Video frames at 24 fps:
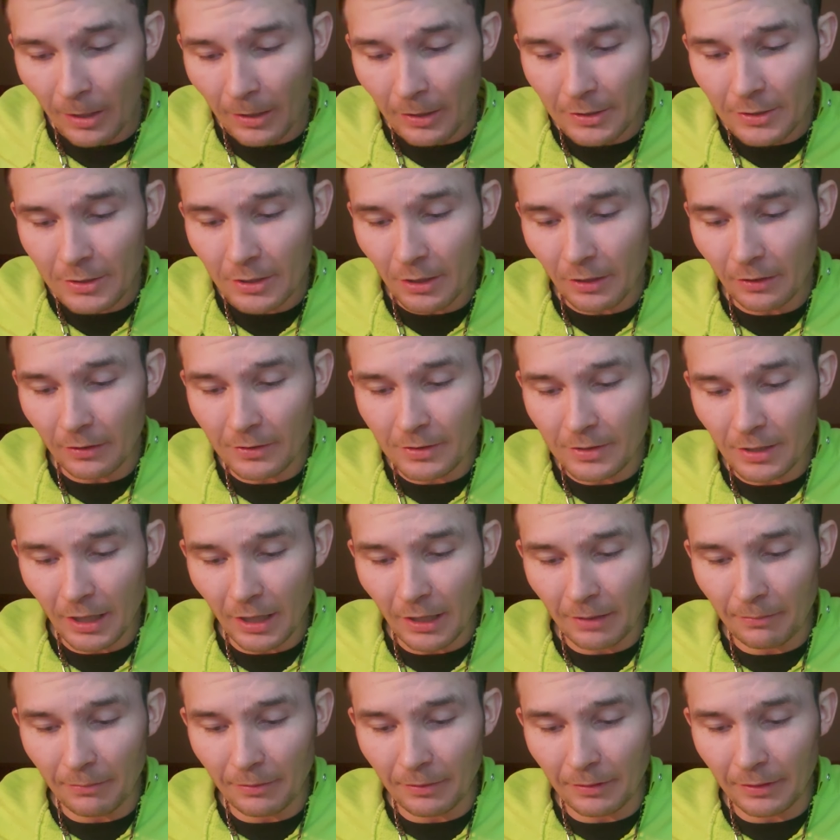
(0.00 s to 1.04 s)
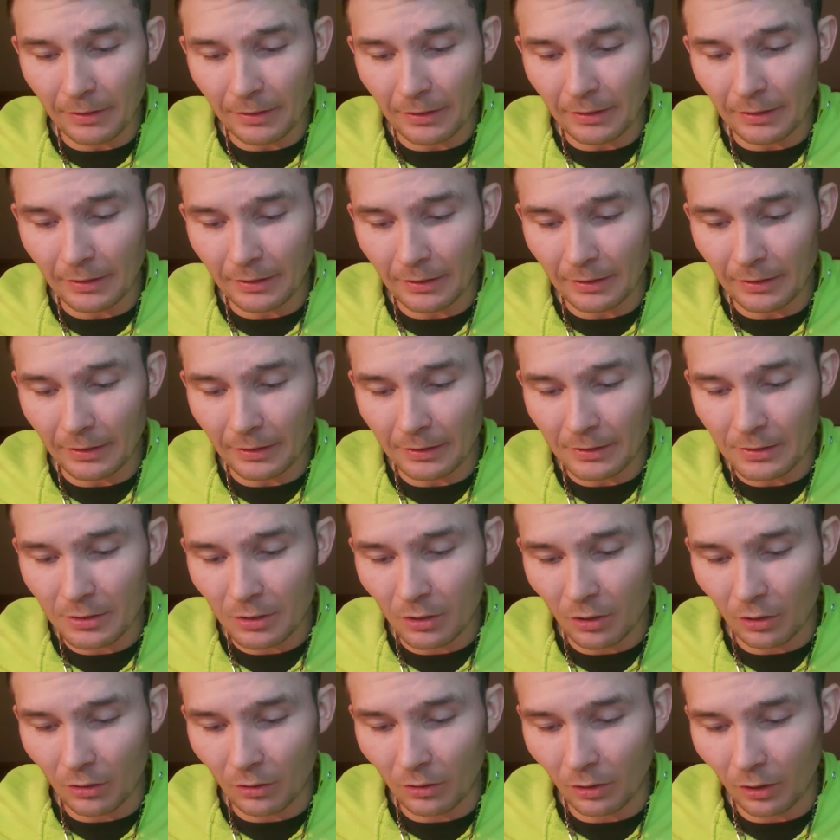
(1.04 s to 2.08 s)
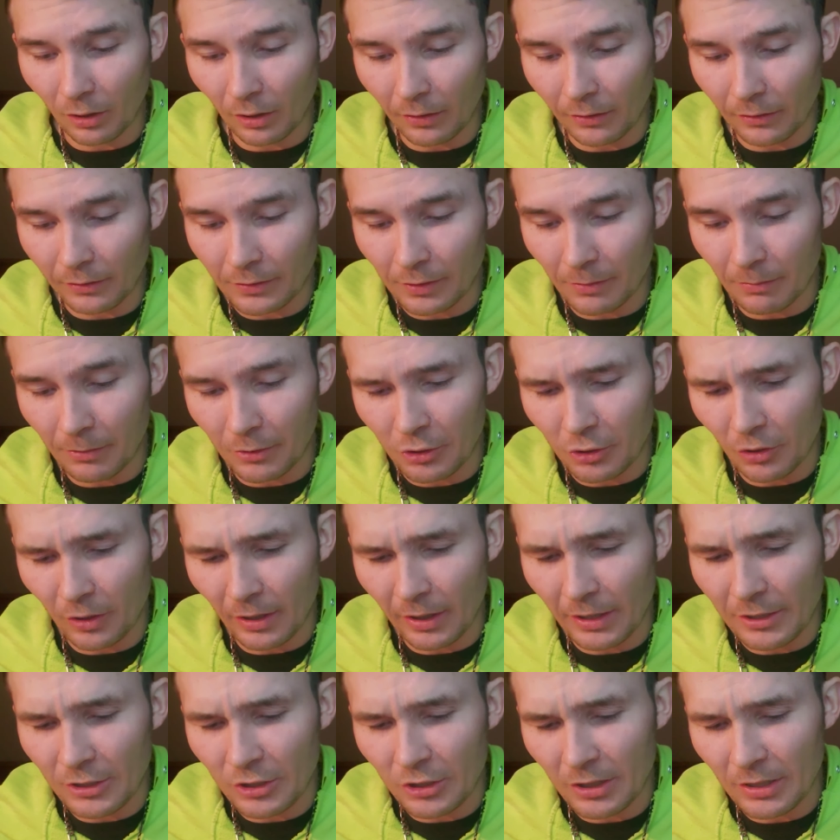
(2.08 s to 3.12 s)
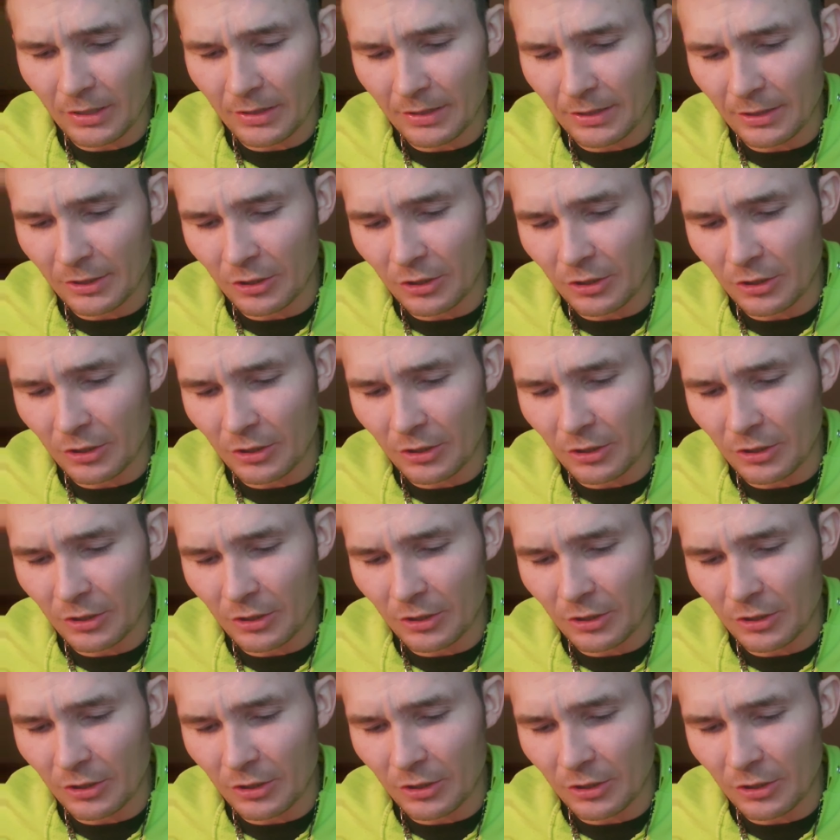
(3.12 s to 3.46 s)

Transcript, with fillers: son of Simon Iscariot, to betray Jesus.